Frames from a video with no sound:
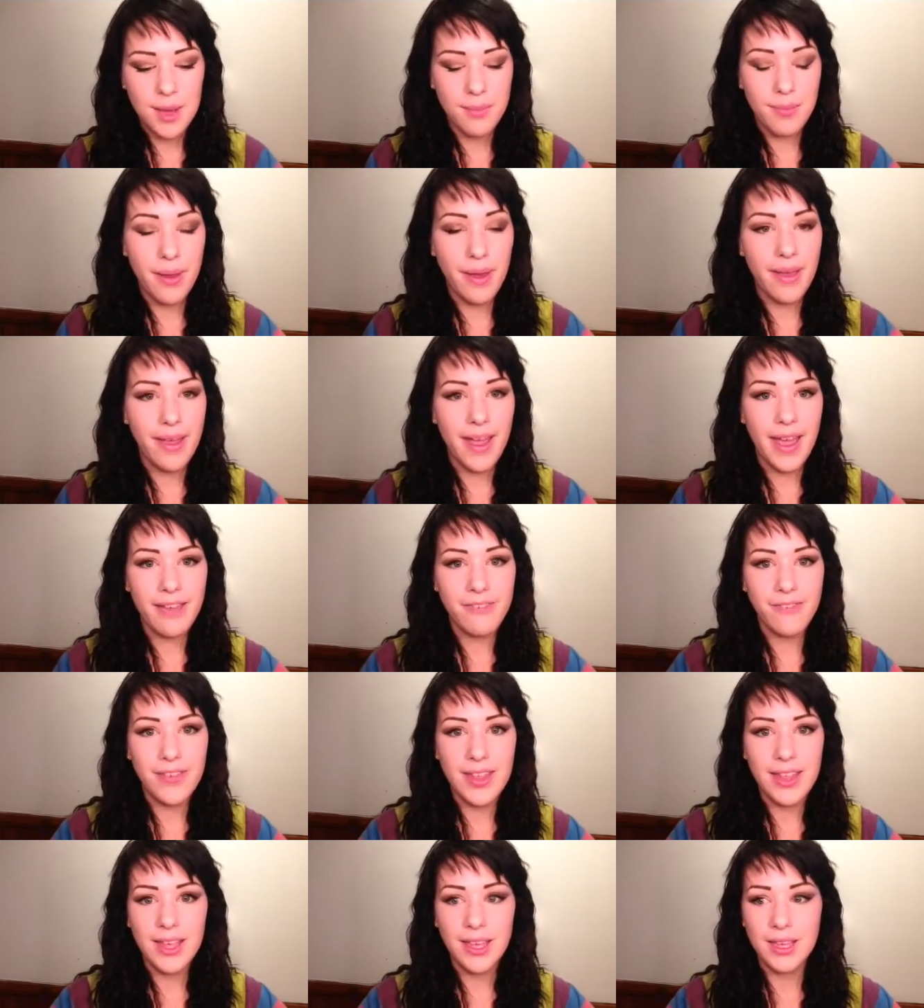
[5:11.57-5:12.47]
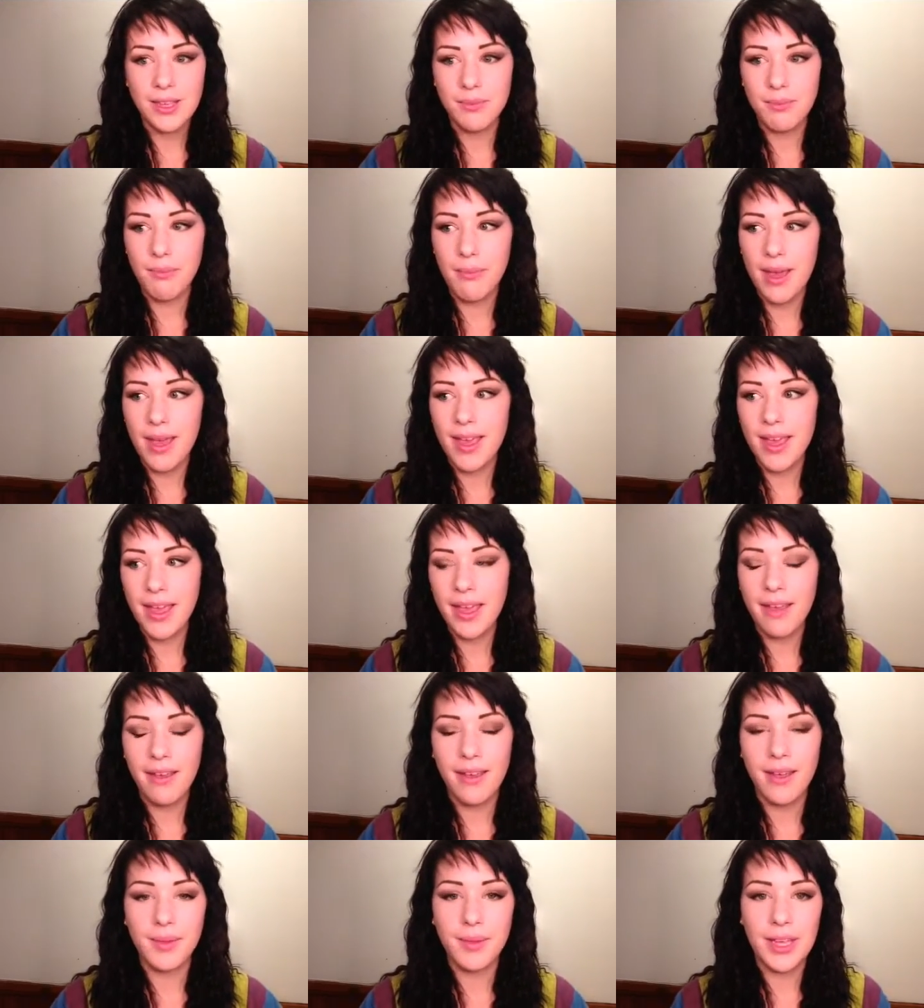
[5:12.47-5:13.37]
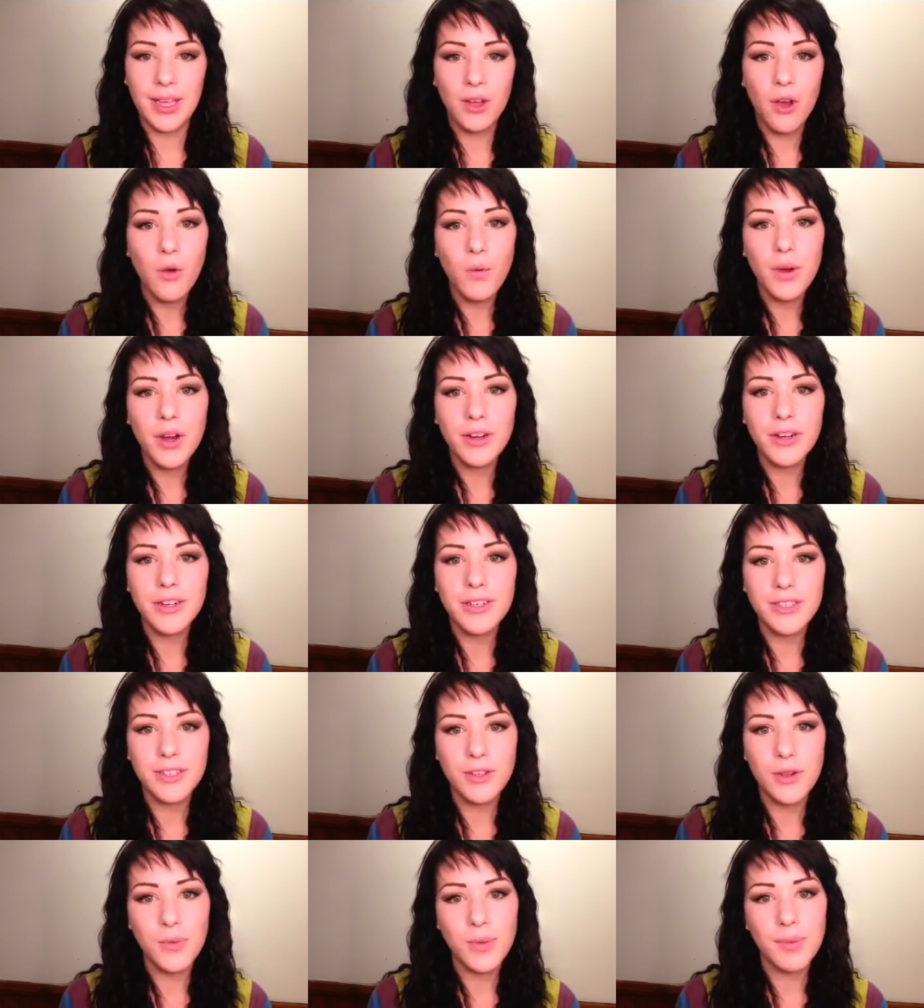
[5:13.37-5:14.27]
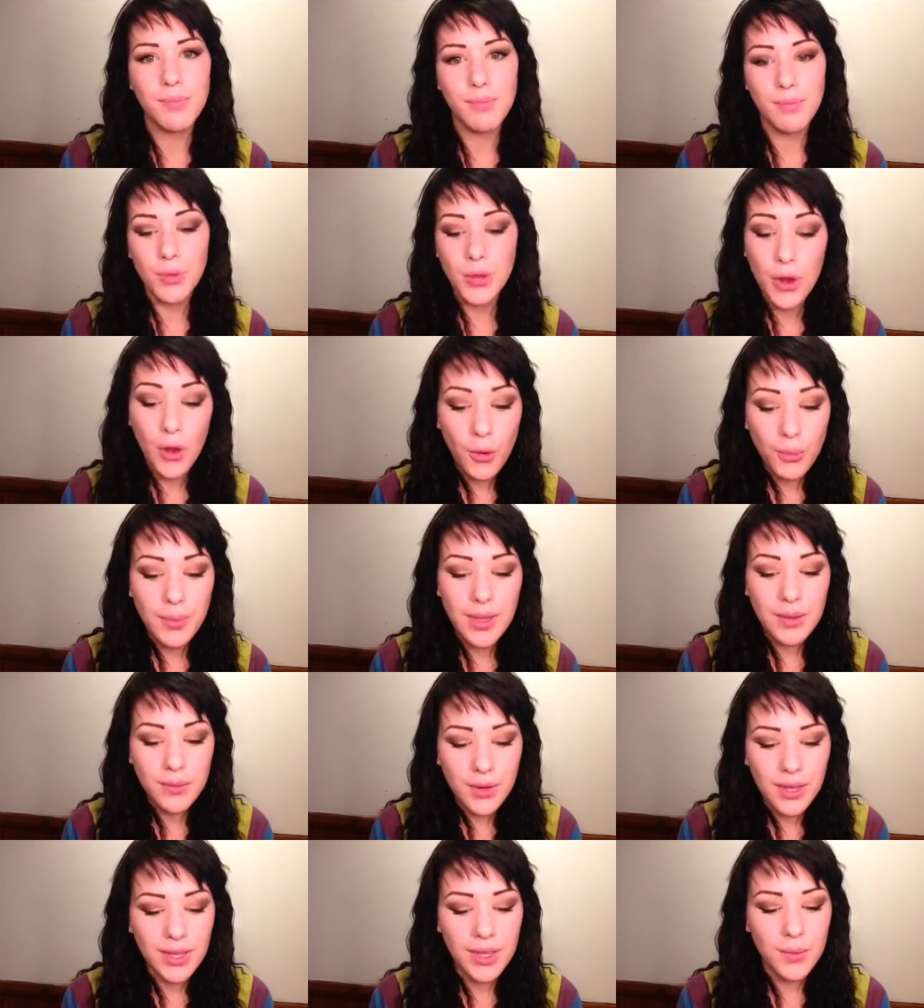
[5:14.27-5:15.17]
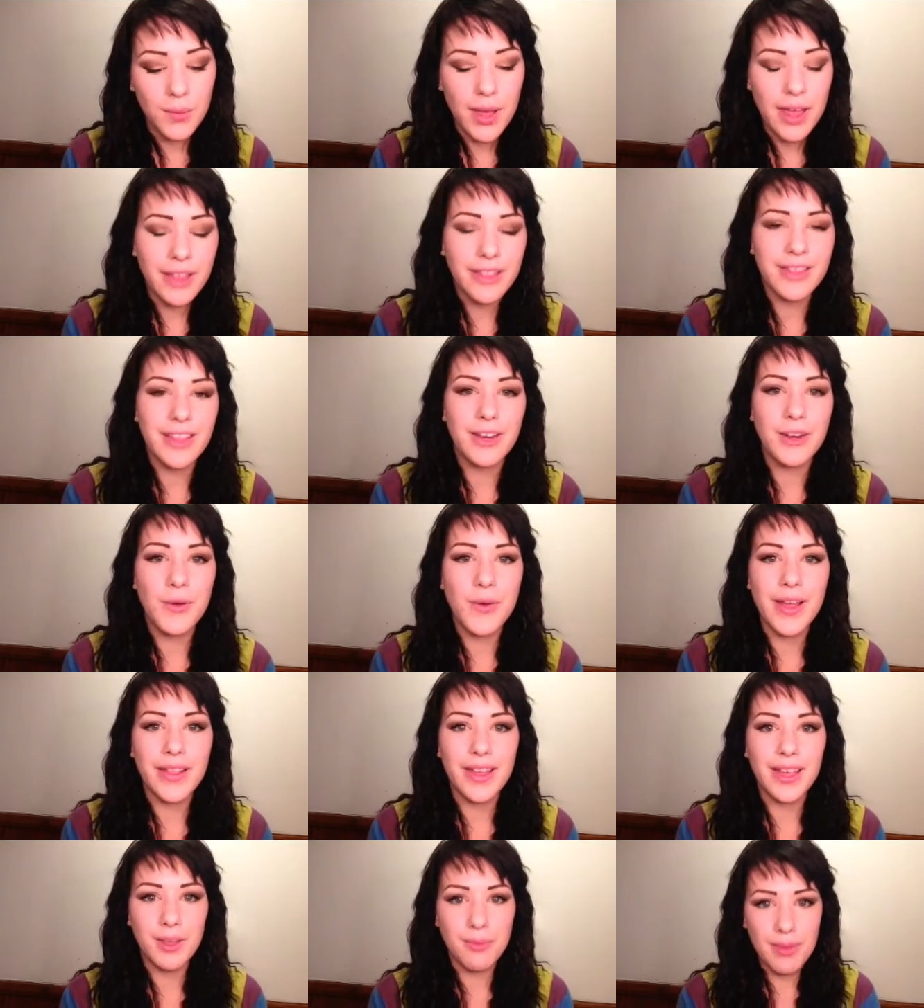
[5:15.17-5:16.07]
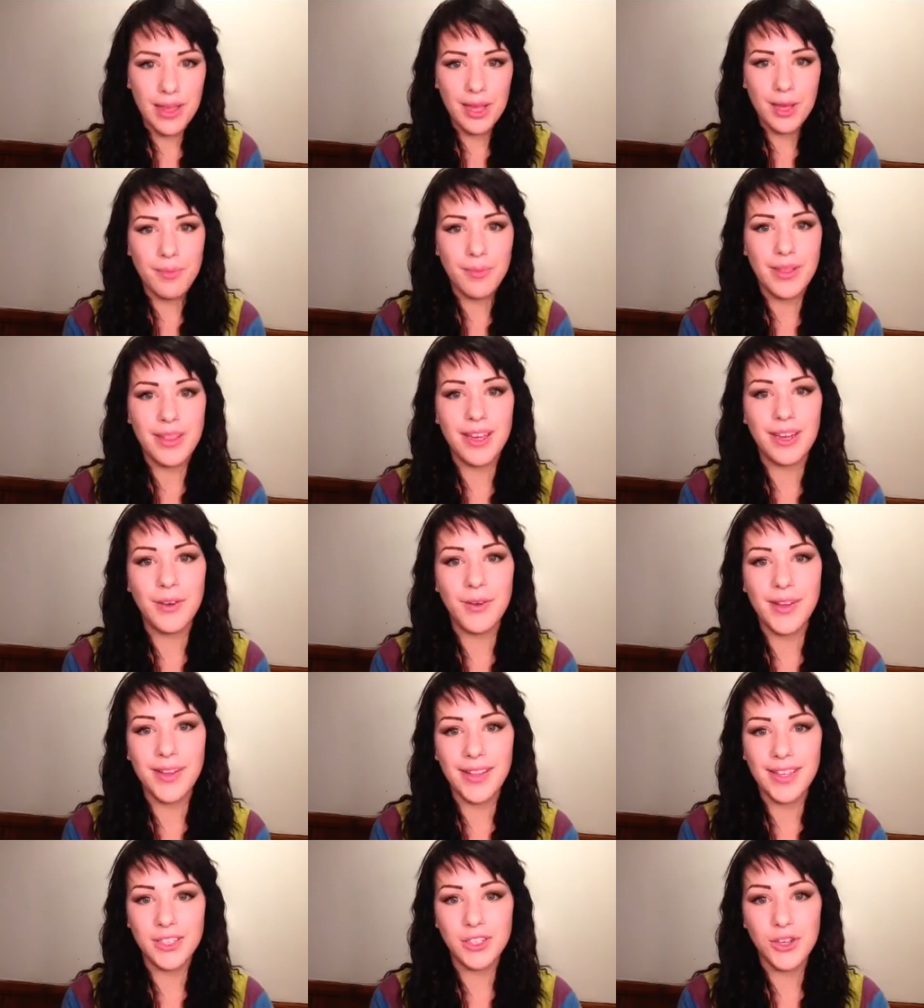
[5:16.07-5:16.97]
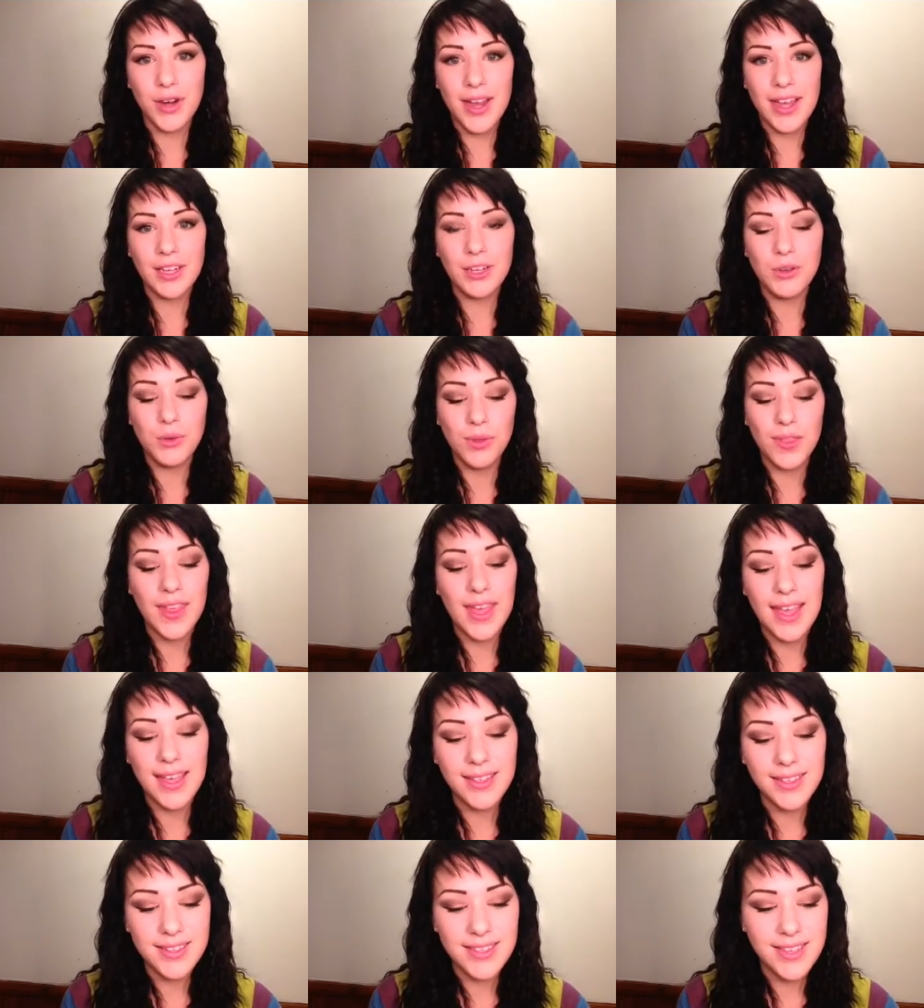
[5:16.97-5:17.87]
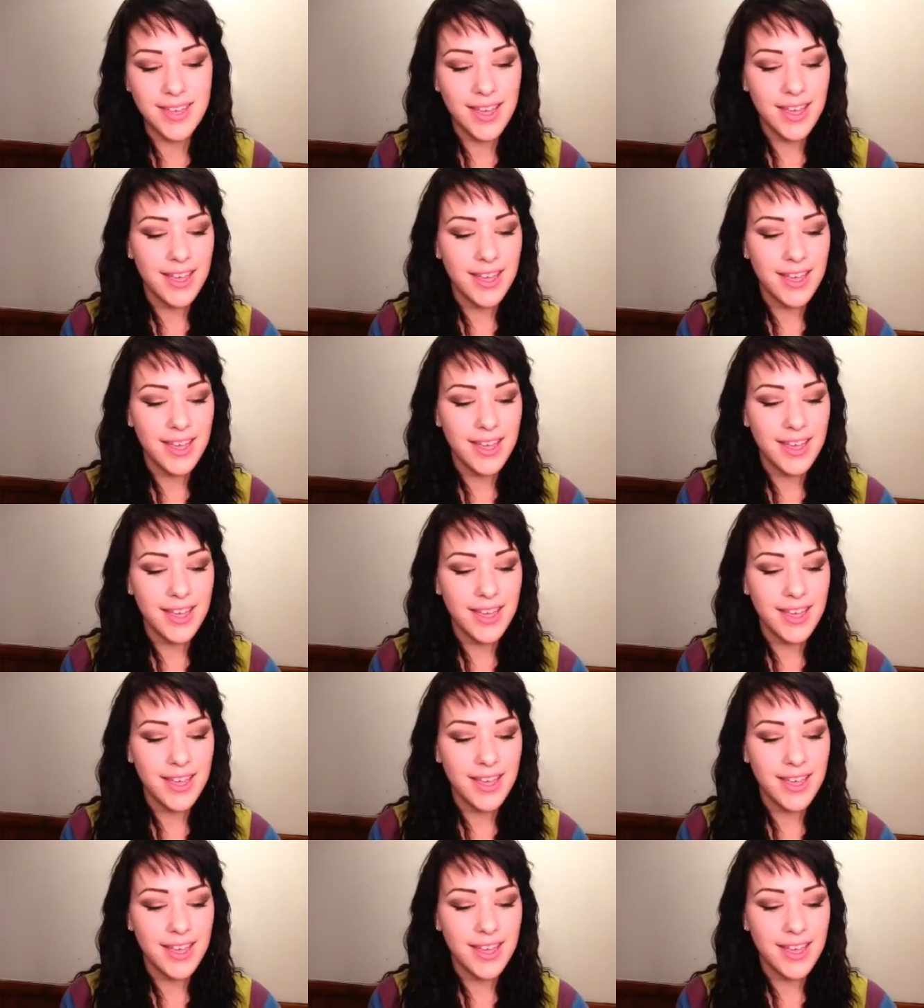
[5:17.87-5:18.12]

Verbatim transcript: But I feel like my uh, like coworkers know we, know me really well, and they know I like makeup, and they know I like trying new things.